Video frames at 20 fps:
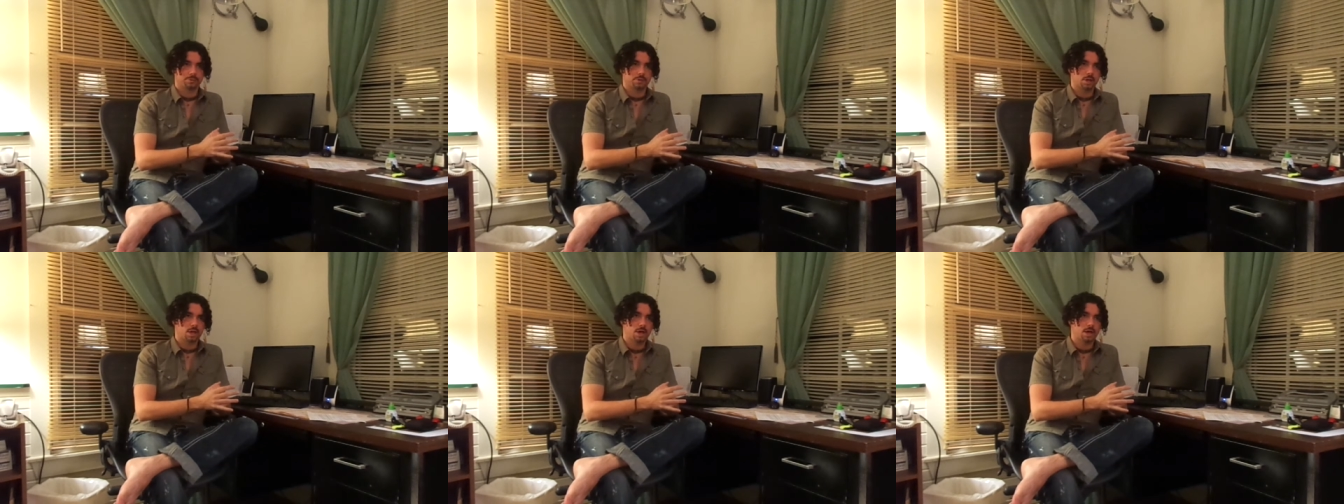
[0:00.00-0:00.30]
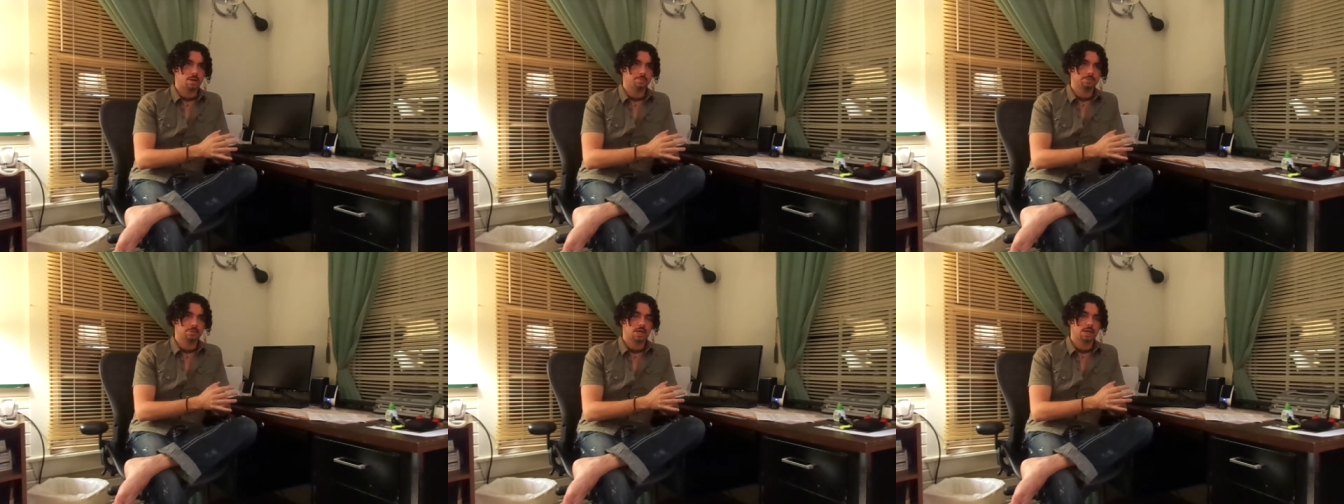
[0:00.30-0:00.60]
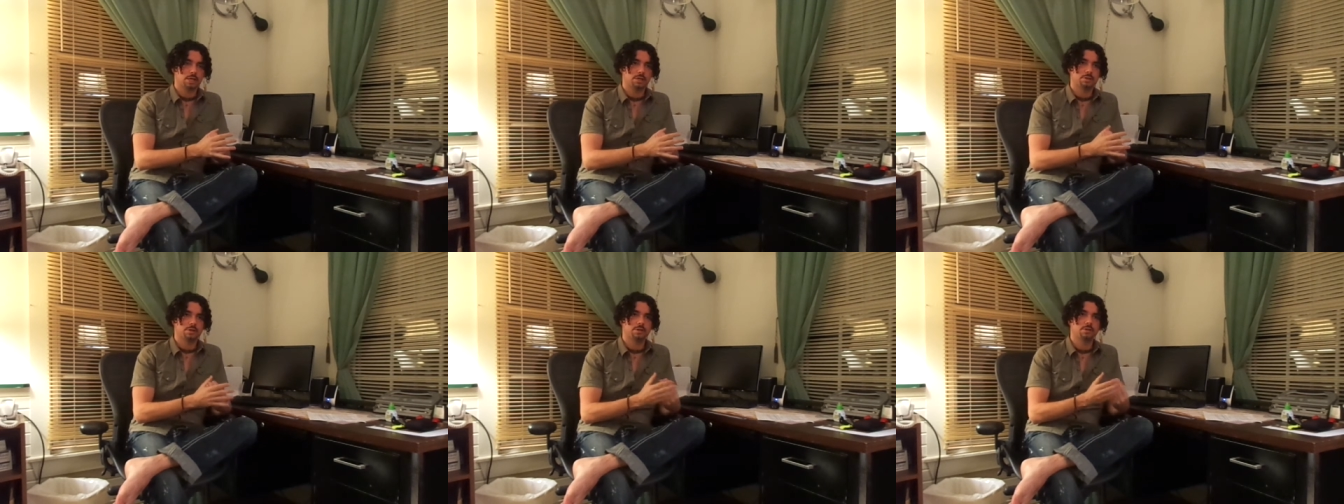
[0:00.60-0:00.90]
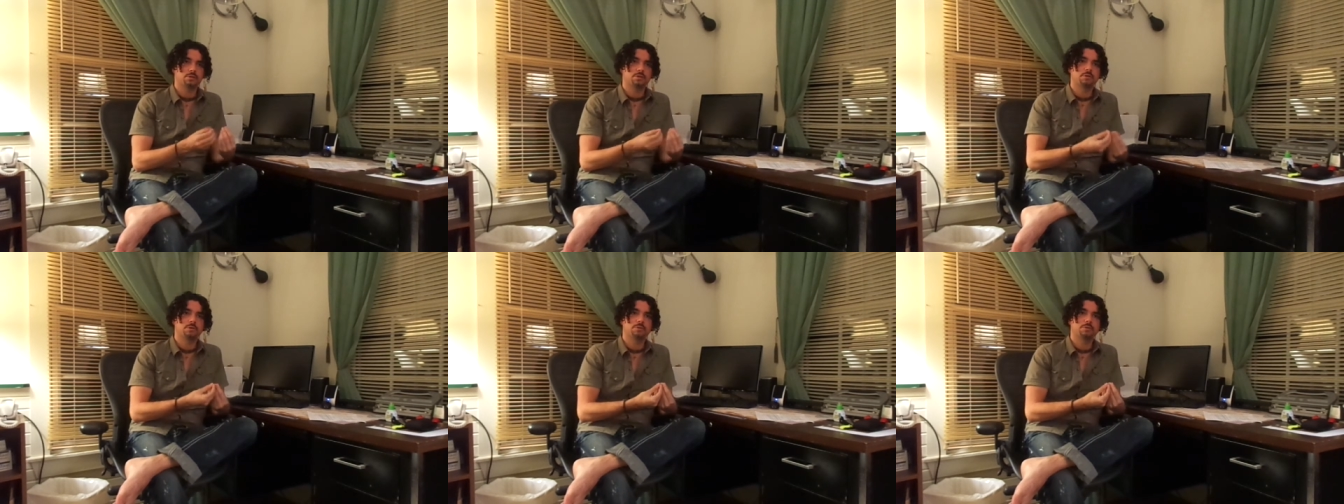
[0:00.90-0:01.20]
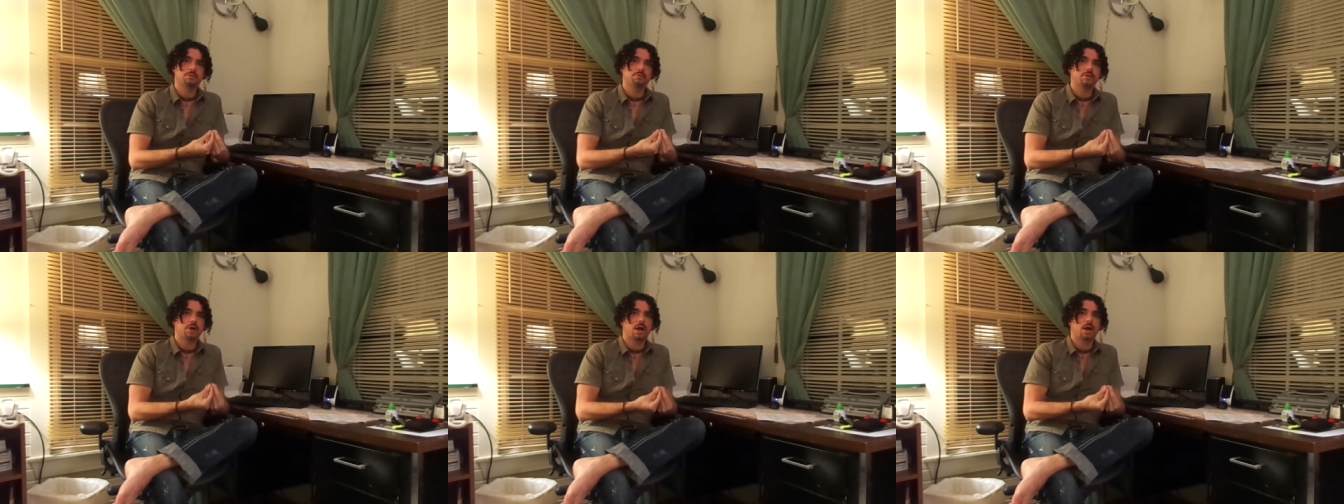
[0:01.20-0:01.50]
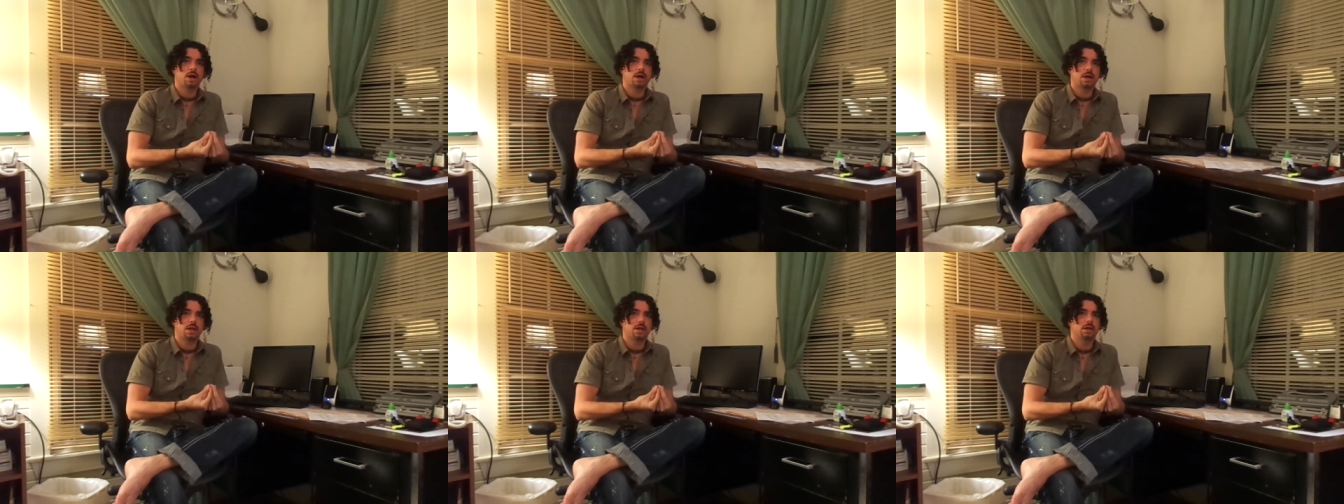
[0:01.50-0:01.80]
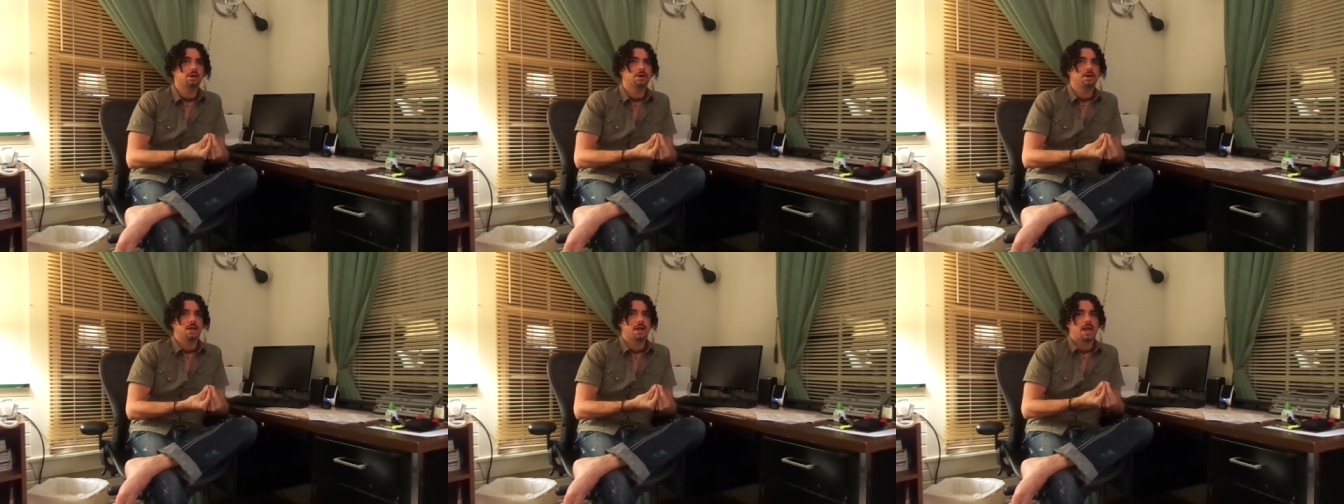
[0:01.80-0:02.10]
um, taking the, the, the,
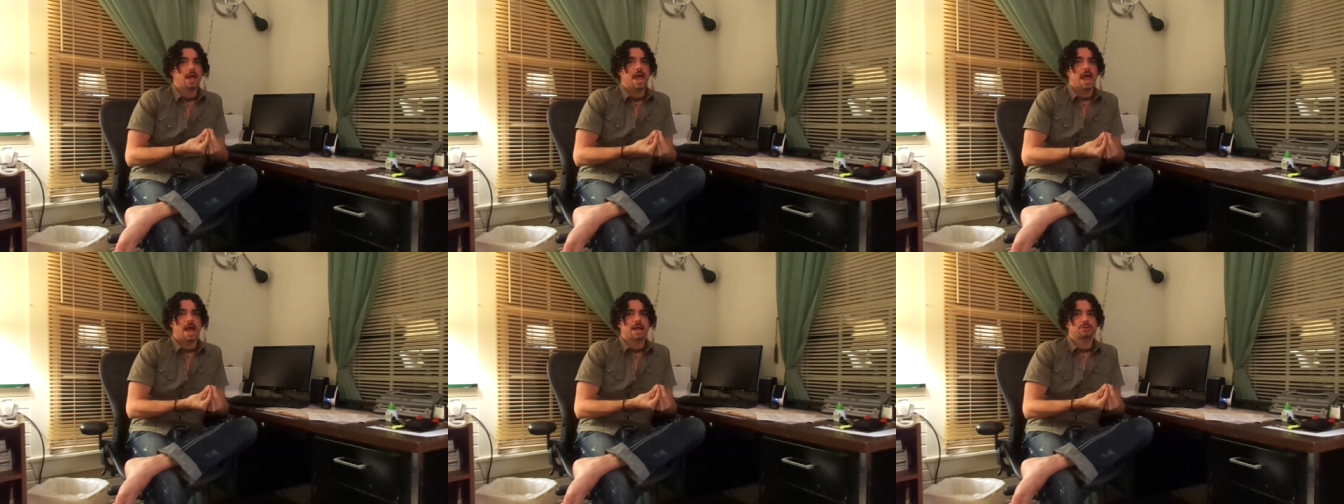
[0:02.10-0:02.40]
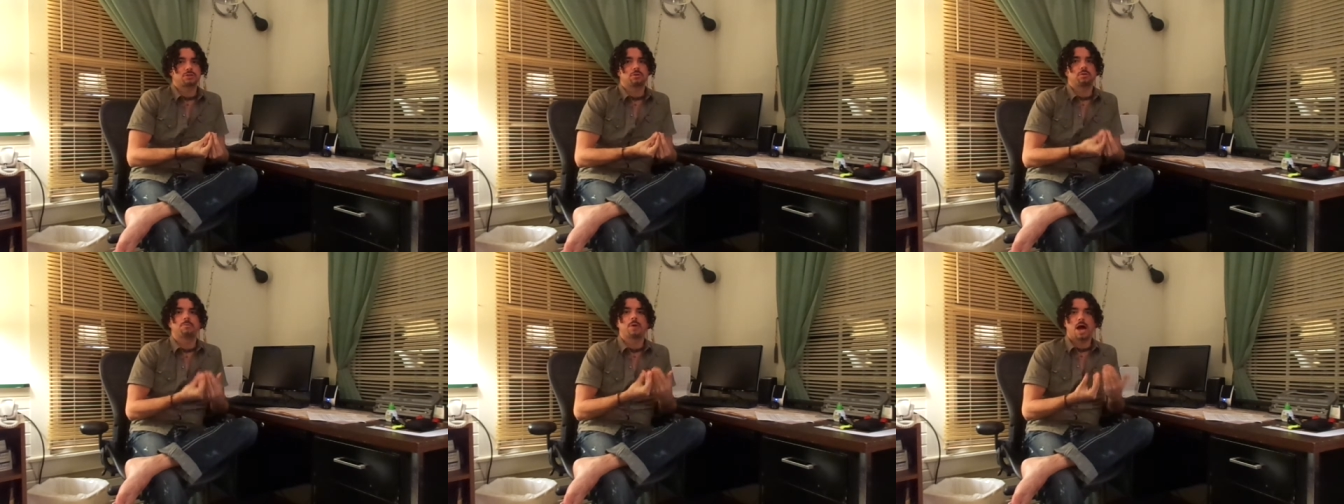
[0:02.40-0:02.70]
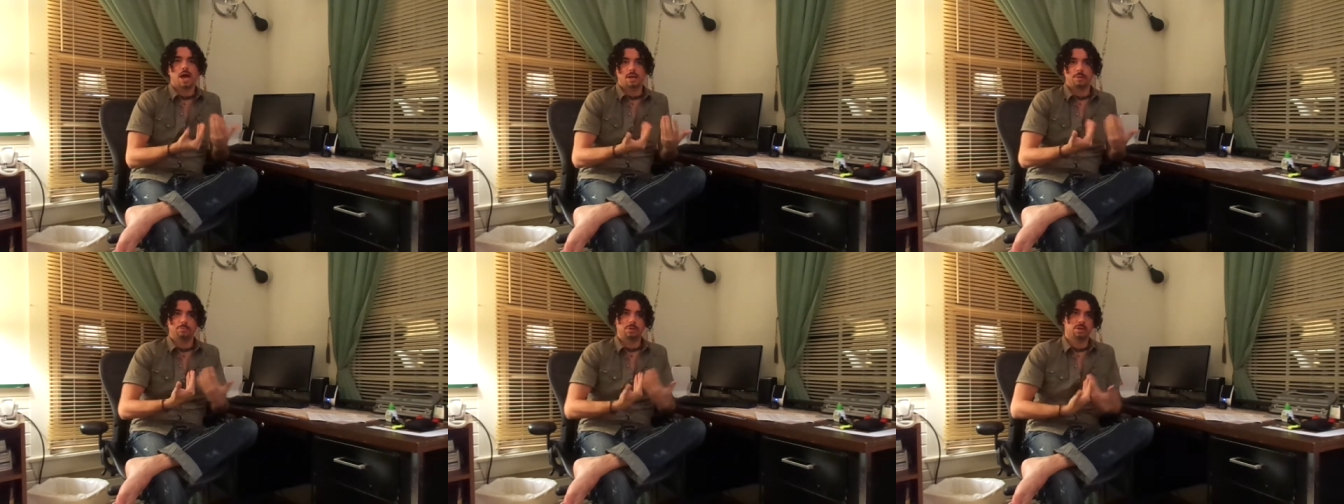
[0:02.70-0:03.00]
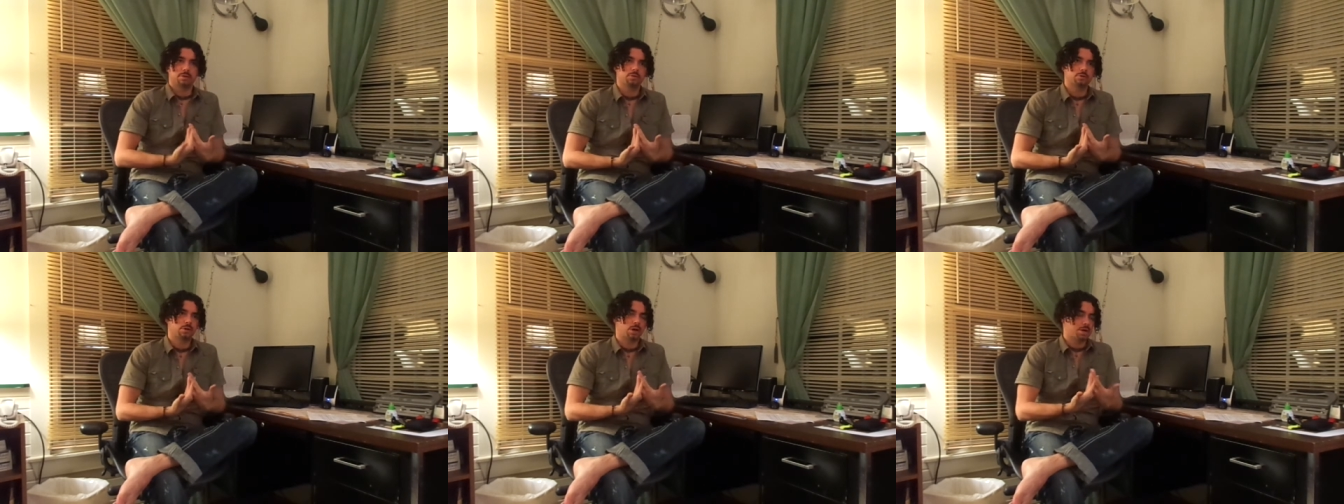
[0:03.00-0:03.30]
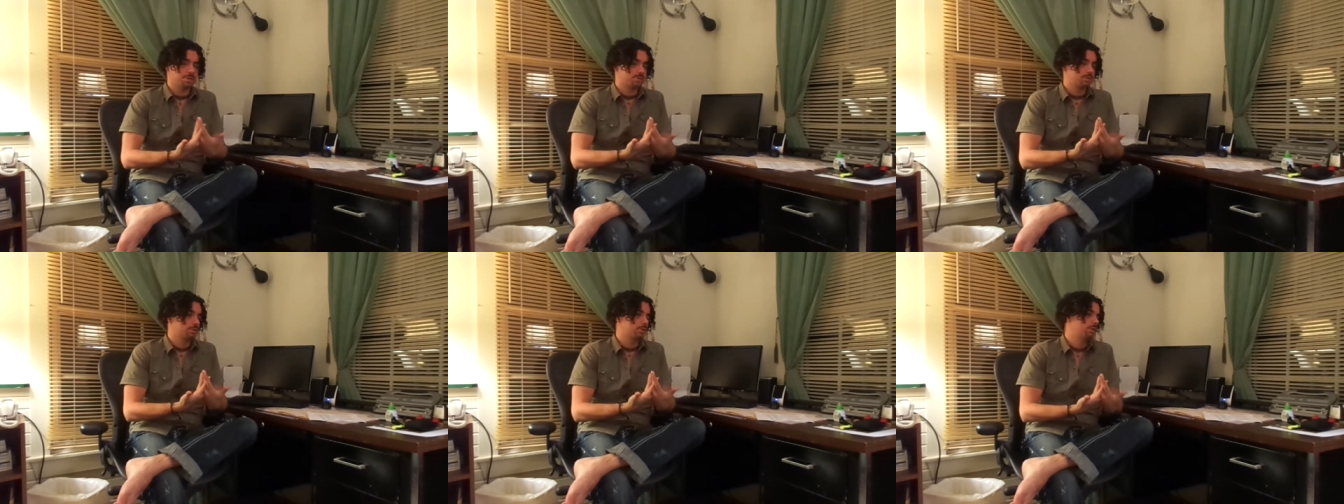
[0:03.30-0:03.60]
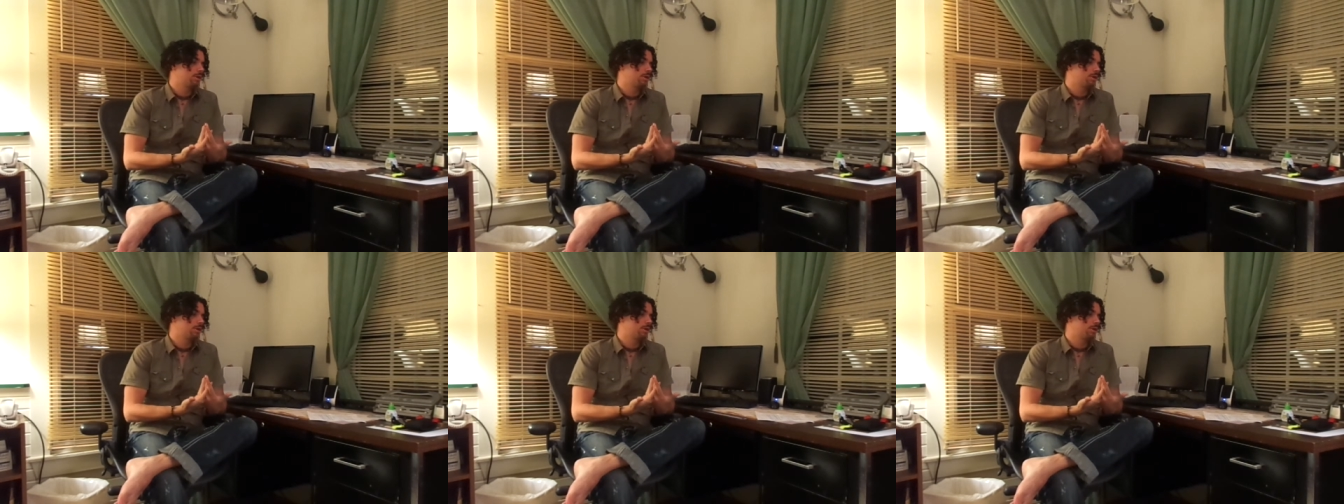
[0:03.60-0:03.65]
very actual body and blood of Christ.